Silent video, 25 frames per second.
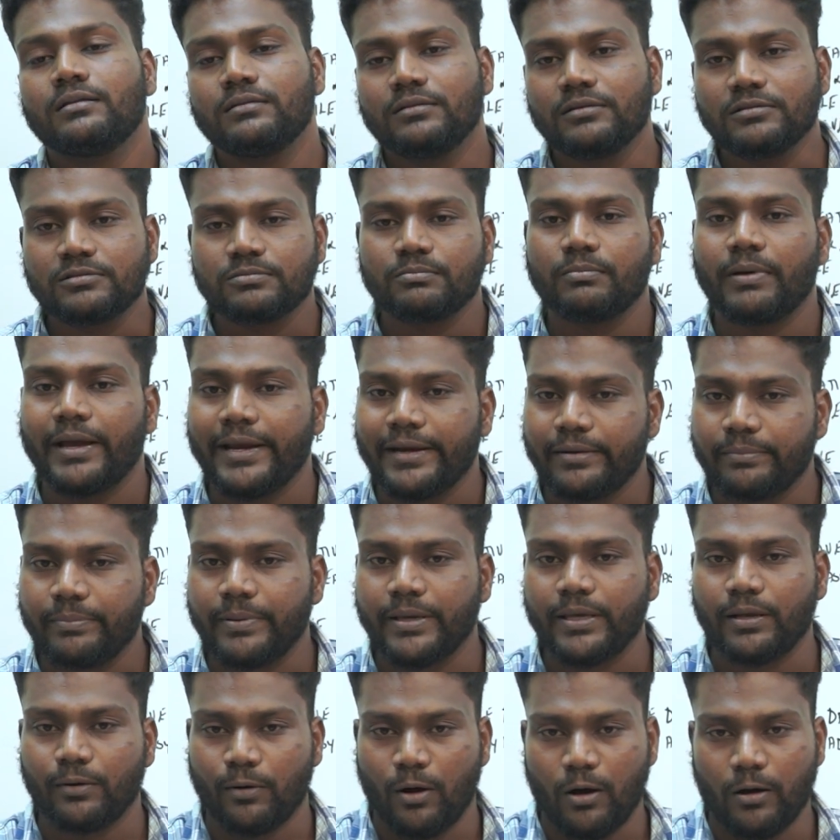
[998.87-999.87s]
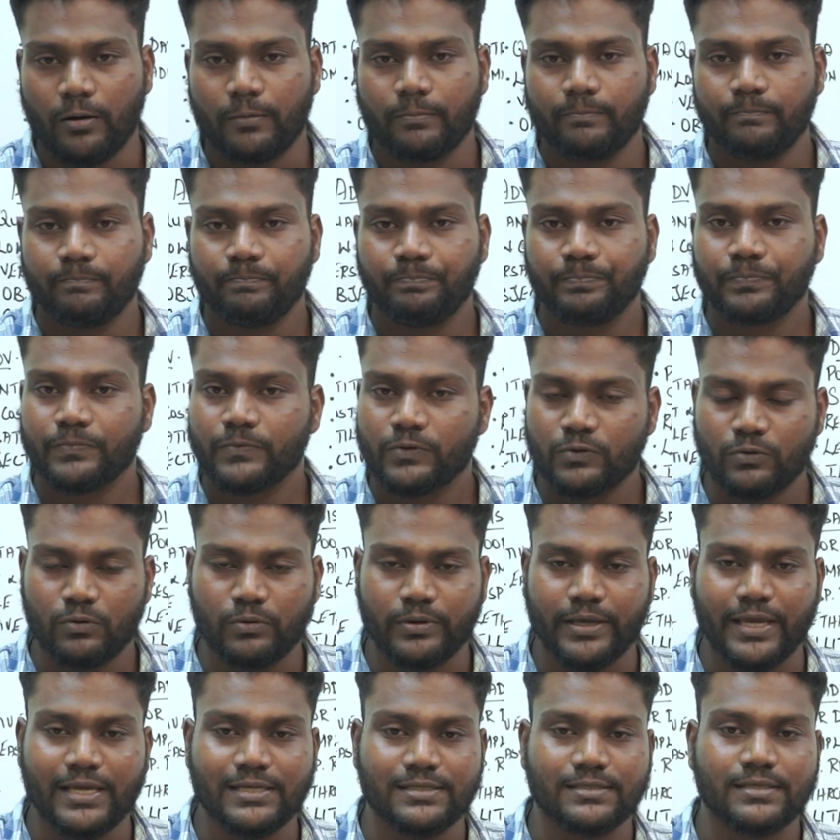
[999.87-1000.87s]
This might be wrong.
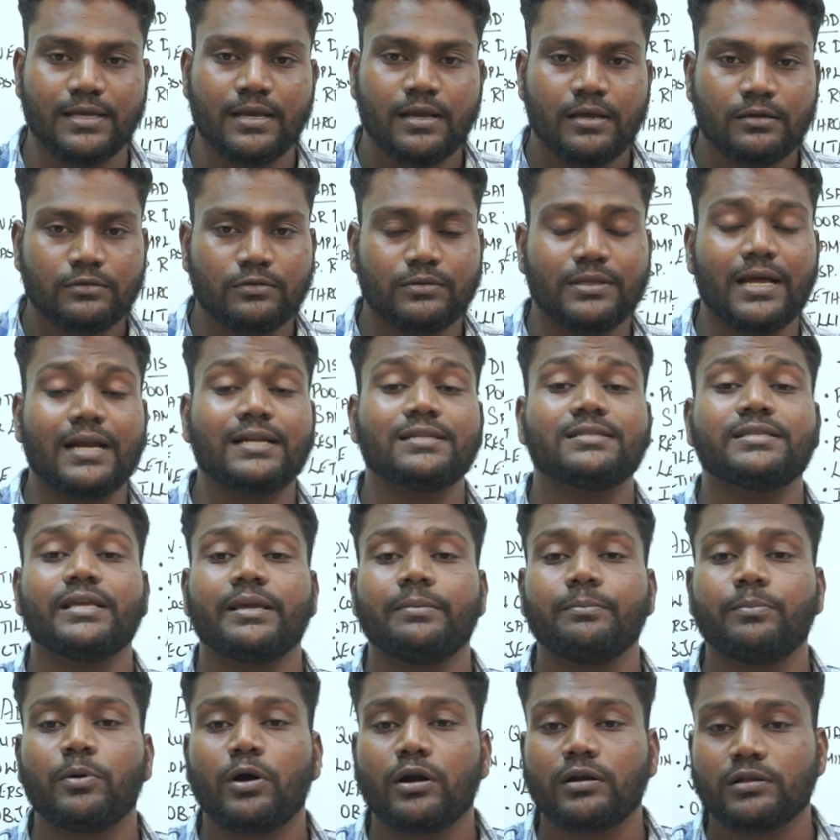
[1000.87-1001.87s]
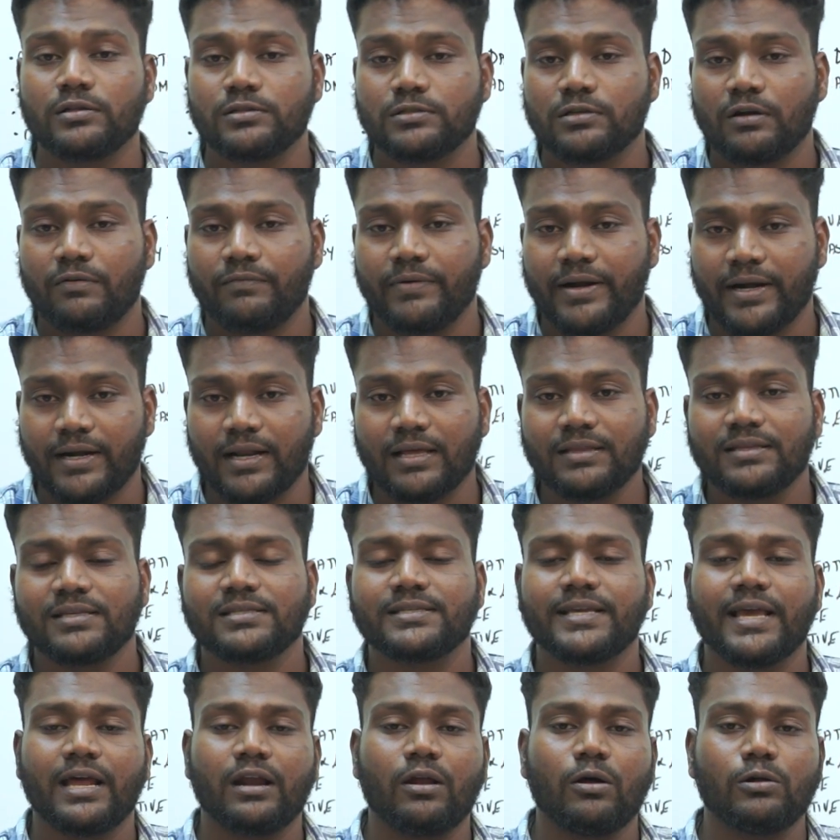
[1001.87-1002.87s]
So yes, so that is the importance of data.
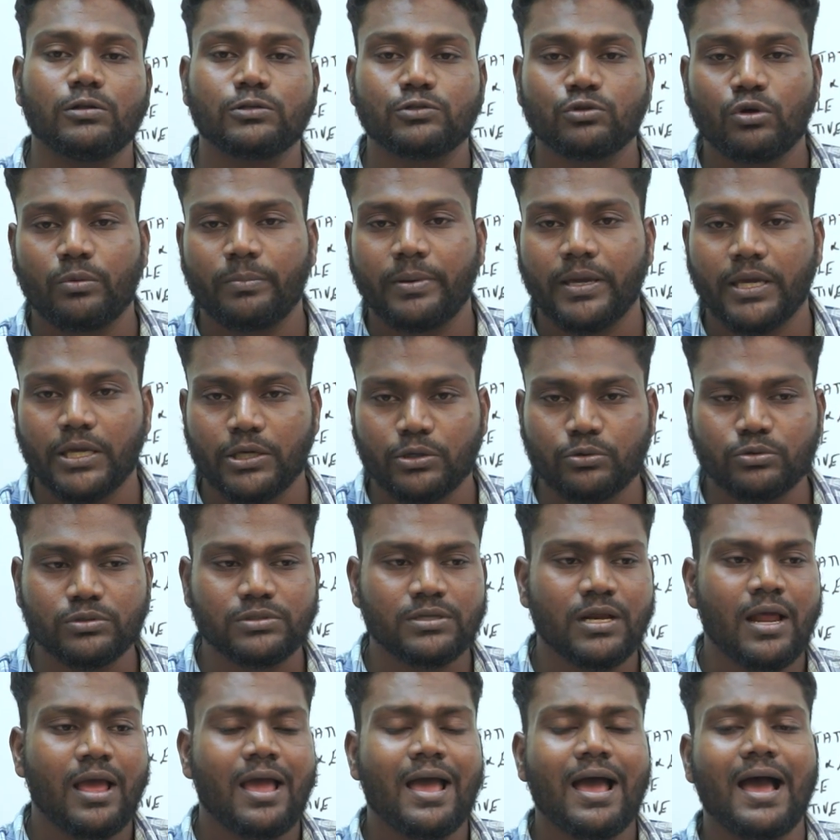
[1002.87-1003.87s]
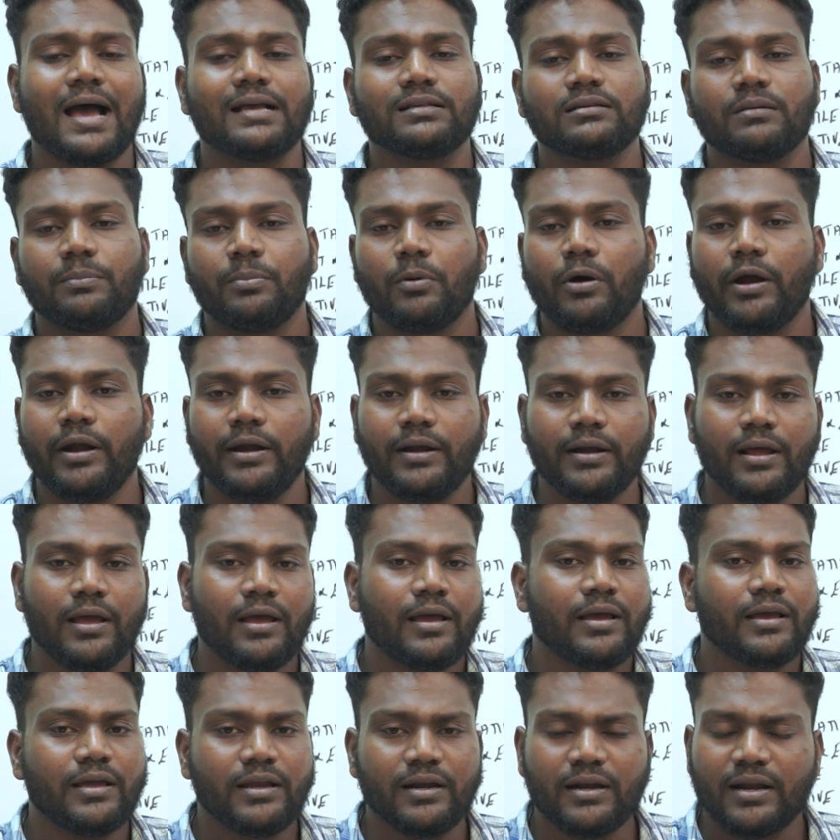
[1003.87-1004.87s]
This can also be used as a point
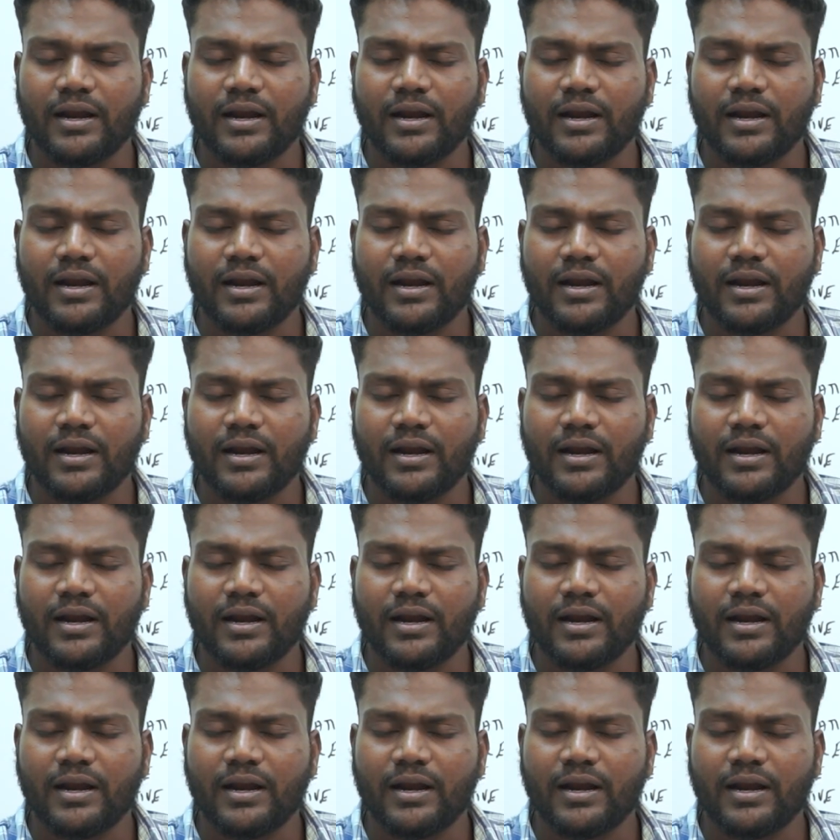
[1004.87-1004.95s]
in